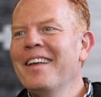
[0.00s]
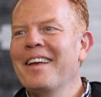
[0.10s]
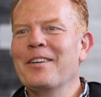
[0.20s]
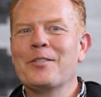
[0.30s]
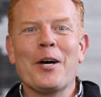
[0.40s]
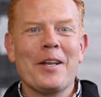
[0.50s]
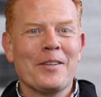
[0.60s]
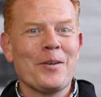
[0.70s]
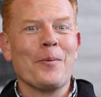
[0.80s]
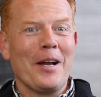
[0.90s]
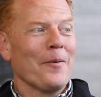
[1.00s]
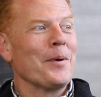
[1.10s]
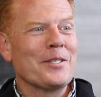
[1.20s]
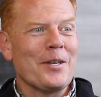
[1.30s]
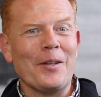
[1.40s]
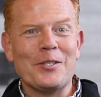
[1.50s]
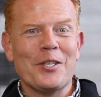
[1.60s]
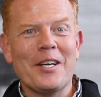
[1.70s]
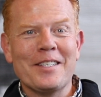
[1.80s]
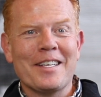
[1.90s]
and so everybody's calling
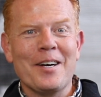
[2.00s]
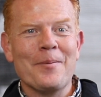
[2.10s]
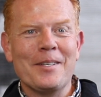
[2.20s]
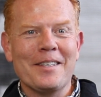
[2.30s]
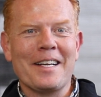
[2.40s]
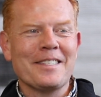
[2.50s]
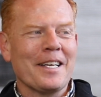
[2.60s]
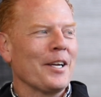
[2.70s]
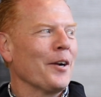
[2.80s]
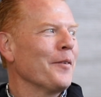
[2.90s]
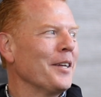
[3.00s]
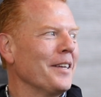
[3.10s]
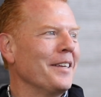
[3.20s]
Judd to come and like take care of it.